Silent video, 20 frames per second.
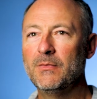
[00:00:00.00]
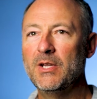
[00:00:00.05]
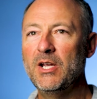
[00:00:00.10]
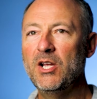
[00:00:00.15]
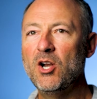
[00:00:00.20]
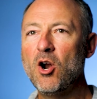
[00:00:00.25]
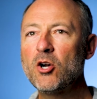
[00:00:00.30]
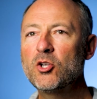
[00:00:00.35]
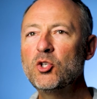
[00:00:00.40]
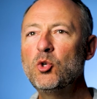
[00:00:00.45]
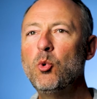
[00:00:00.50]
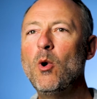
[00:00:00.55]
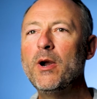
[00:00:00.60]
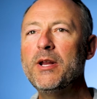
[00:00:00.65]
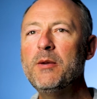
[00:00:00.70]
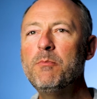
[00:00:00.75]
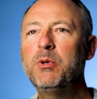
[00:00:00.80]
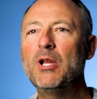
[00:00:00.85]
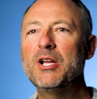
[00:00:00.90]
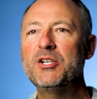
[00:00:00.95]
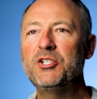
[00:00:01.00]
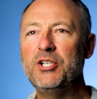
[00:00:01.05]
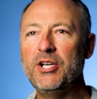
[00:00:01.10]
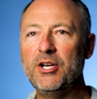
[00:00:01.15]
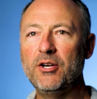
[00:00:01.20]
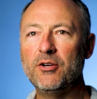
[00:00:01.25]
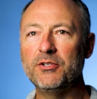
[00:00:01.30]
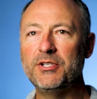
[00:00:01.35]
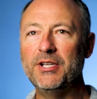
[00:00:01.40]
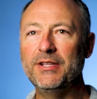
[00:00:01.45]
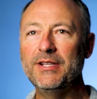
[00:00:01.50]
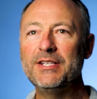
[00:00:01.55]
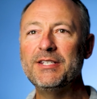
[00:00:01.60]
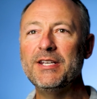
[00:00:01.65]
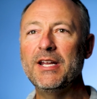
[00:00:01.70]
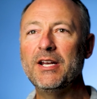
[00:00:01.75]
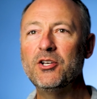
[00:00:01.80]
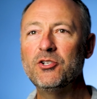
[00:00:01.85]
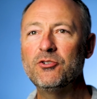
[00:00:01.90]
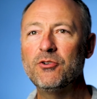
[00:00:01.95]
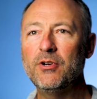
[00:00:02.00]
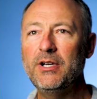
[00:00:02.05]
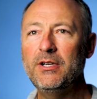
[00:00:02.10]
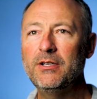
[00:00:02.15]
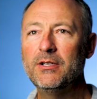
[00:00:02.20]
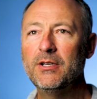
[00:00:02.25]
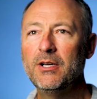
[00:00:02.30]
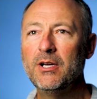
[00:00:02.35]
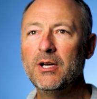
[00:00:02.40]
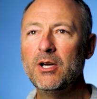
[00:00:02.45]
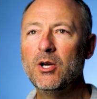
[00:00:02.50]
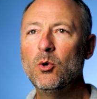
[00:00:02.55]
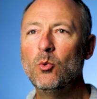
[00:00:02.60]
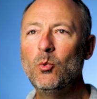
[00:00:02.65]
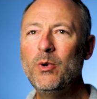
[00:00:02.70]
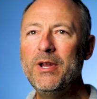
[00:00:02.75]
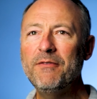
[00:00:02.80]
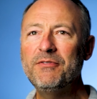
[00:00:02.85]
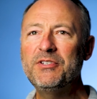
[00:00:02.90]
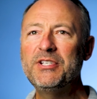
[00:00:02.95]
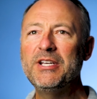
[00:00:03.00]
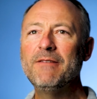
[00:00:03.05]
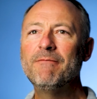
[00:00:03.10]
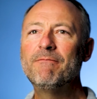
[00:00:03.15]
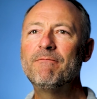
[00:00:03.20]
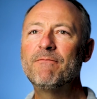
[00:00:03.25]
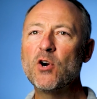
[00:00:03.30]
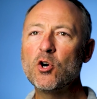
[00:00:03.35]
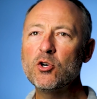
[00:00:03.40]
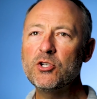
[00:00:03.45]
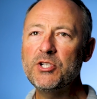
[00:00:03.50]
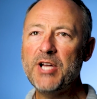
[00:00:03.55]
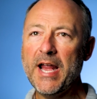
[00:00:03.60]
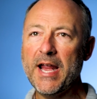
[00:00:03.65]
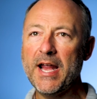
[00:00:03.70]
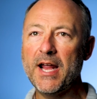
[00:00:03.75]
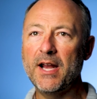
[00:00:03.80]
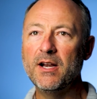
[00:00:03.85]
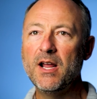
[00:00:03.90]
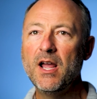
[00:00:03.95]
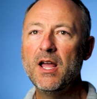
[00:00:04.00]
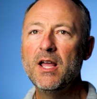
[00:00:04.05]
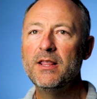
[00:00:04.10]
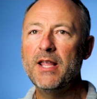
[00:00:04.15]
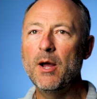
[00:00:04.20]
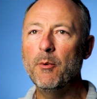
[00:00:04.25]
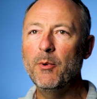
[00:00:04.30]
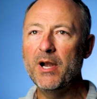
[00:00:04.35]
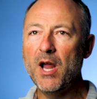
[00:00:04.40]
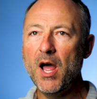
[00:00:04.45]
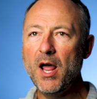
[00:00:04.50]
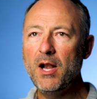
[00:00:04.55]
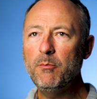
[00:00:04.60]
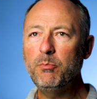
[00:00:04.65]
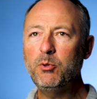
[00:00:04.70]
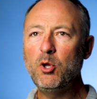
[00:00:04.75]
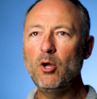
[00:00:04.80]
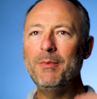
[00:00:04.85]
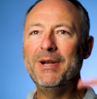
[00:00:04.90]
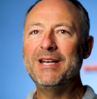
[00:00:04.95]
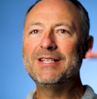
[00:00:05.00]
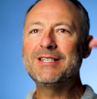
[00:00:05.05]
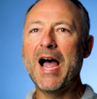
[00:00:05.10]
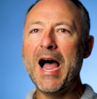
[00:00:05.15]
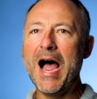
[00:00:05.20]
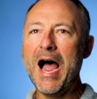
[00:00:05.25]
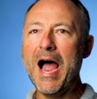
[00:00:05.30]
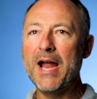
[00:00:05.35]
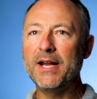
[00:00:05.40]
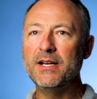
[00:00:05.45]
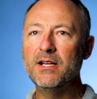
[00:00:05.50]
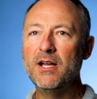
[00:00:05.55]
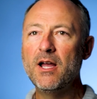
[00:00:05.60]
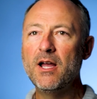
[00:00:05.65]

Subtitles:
In our 20+ years in this industry, we have seen firsthand that when unemployment is high,